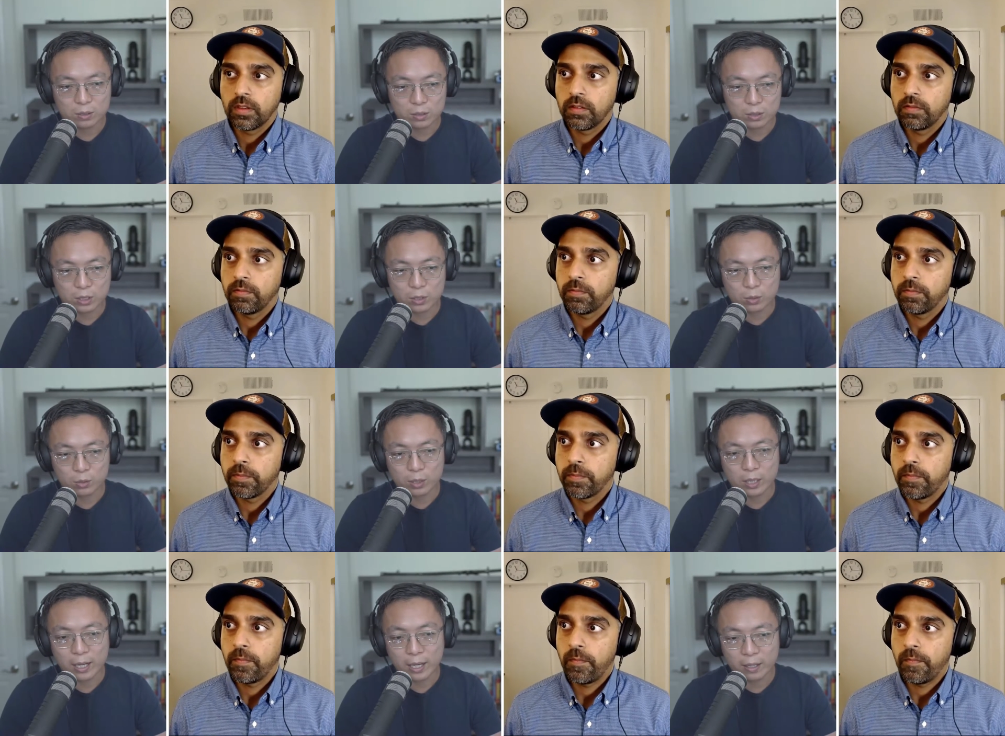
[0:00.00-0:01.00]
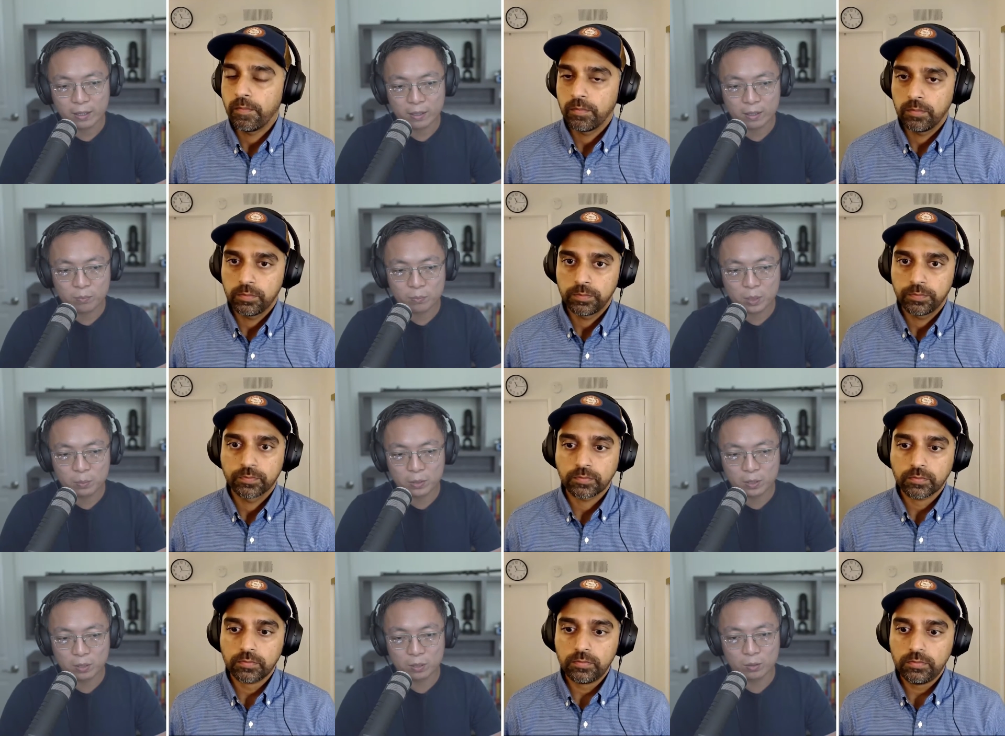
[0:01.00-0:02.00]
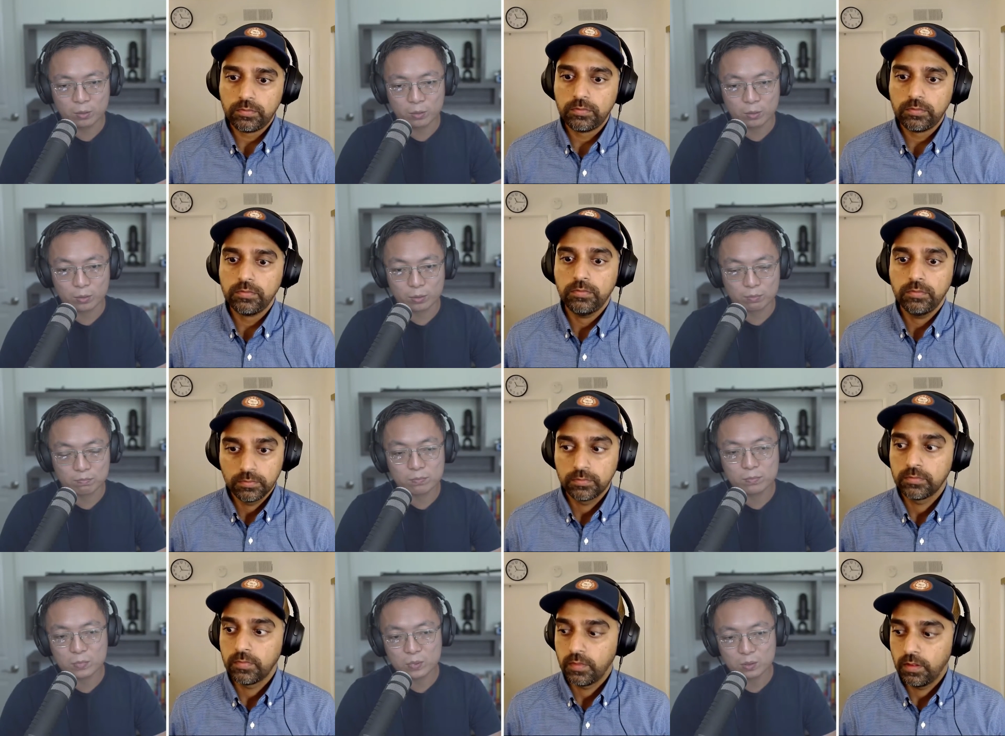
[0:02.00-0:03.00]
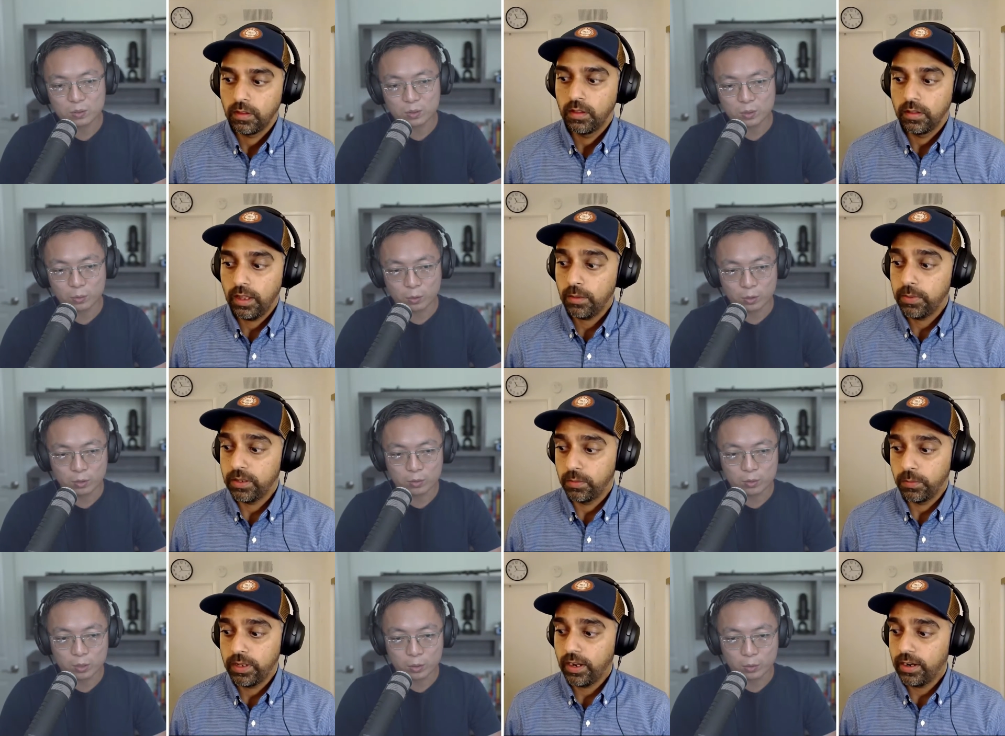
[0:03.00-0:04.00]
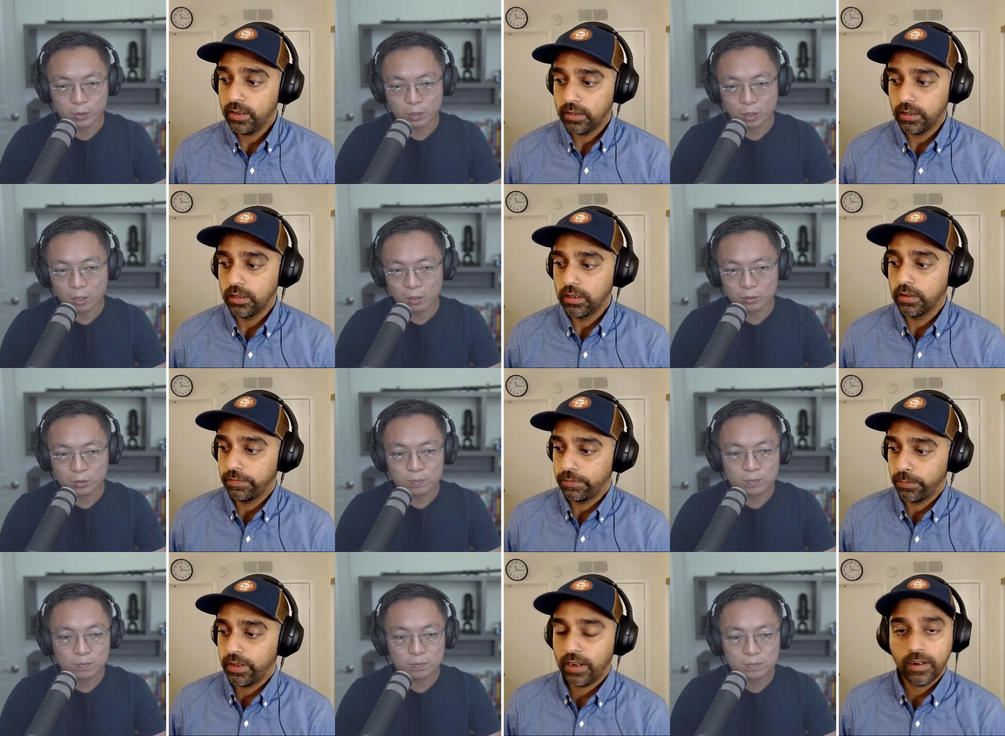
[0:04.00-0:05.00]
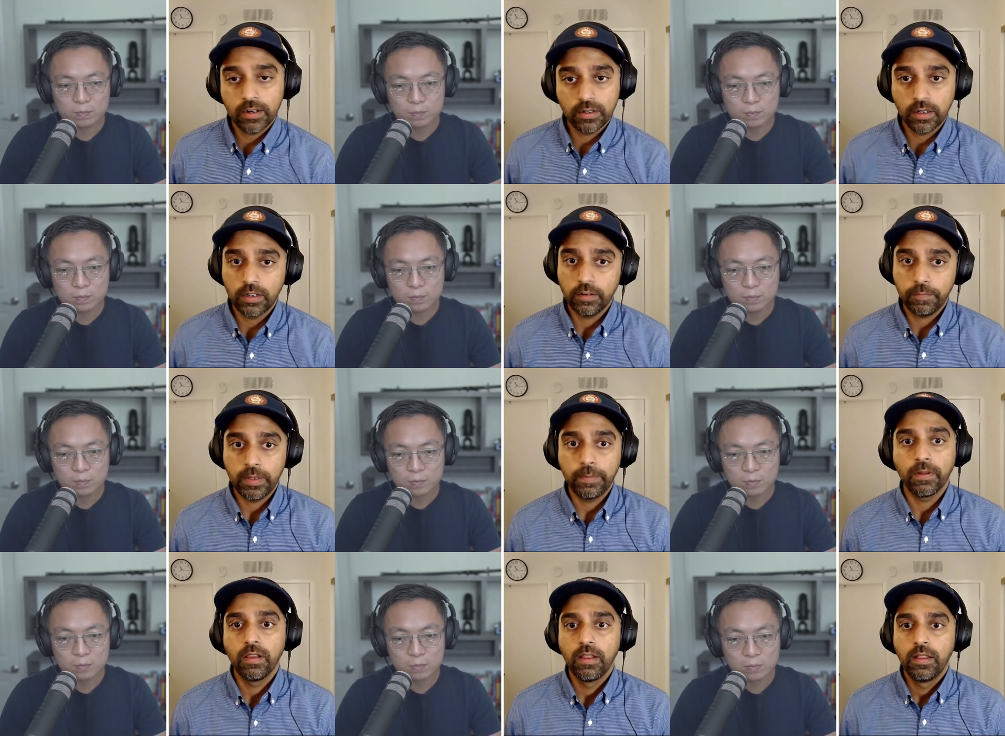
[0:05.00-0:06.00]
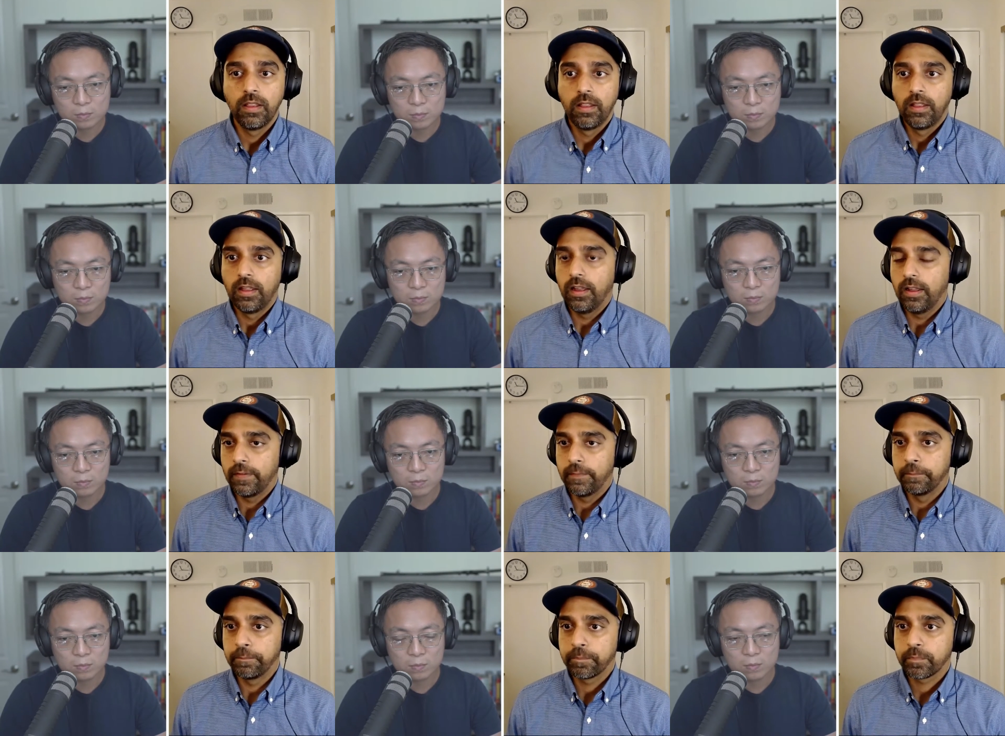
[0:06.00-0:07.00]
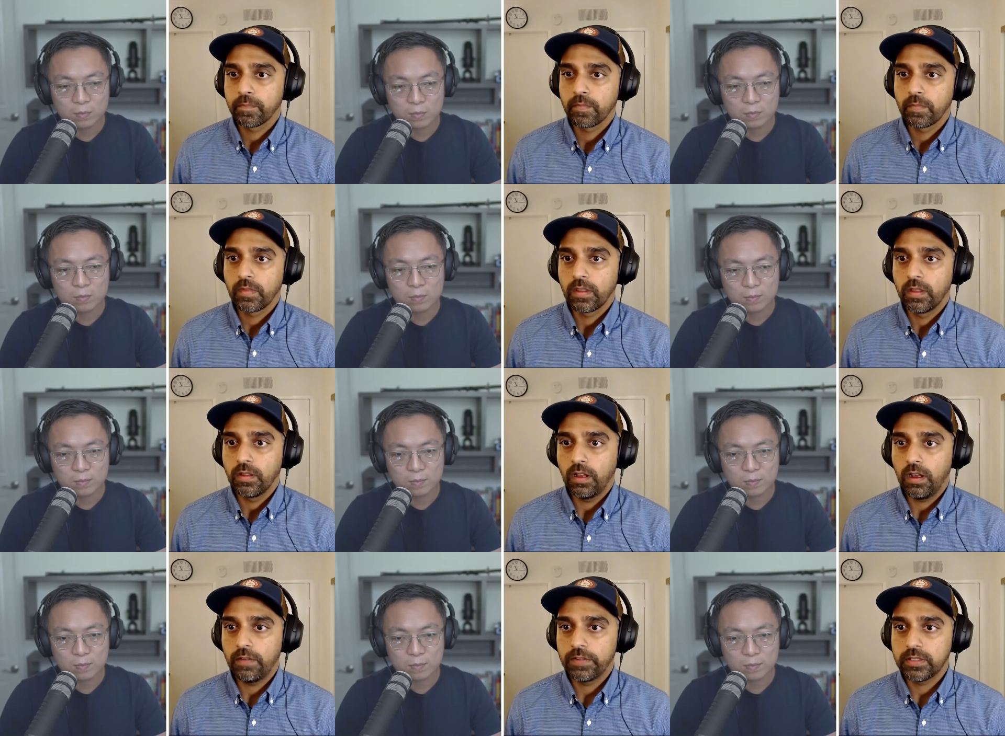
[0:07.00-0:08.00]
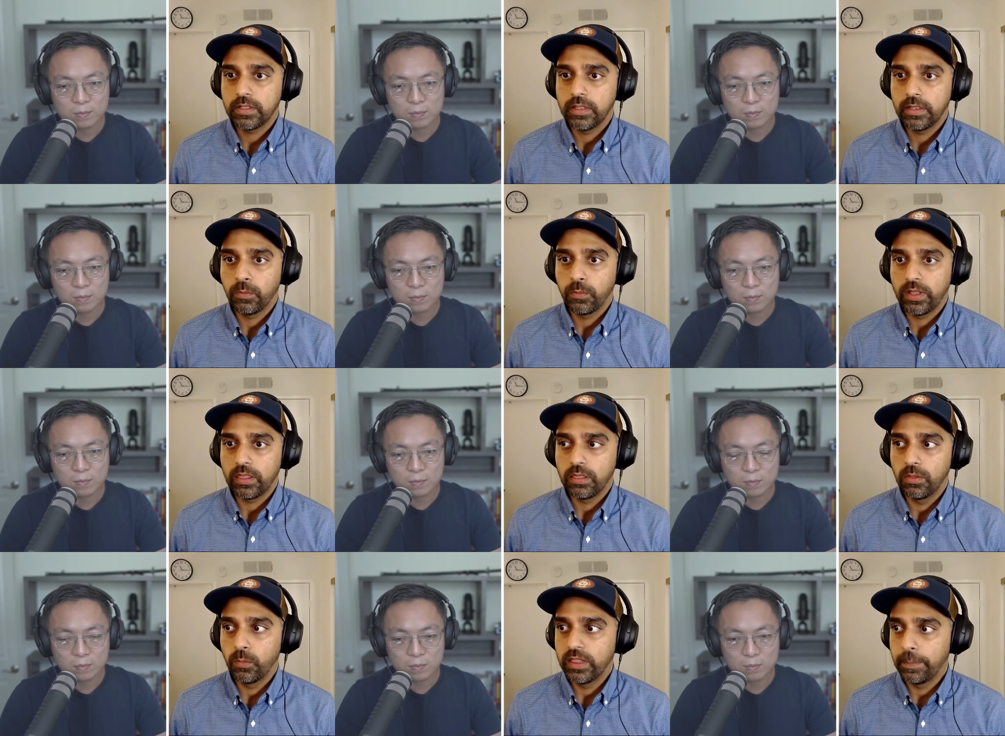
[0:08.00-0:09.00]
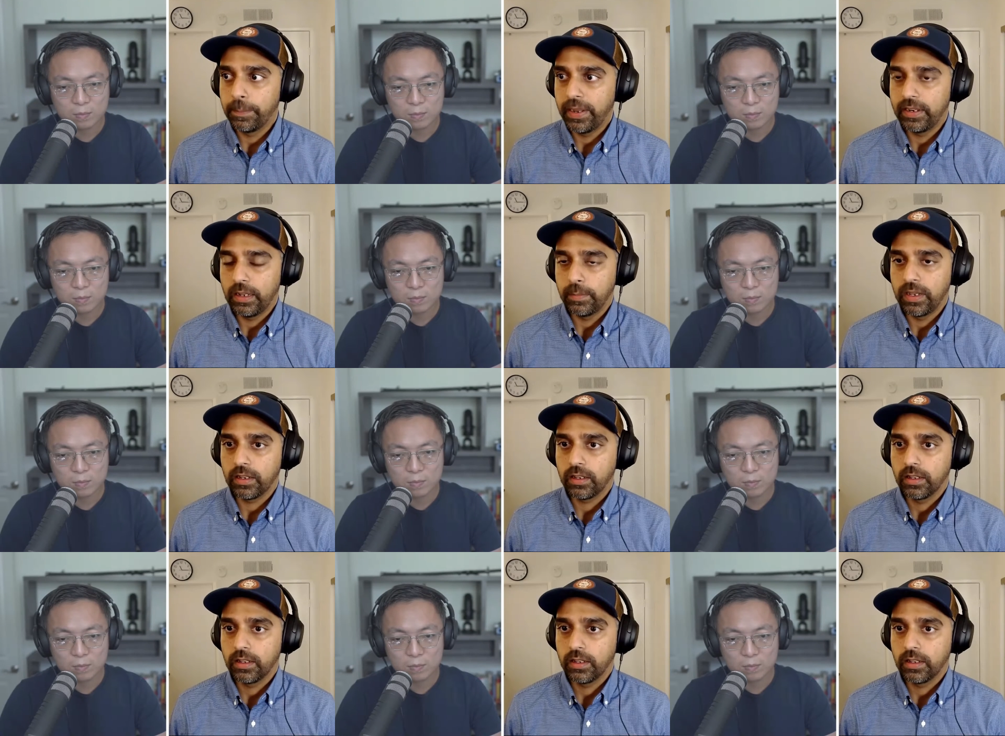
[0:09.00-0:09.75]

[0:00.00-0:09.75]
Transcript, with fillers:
Speaker 1: did you hire people or you, yeah, we, we hired a ton of
Speaker 2: we hired a ton of people. Um, obviously, with with the pandemic,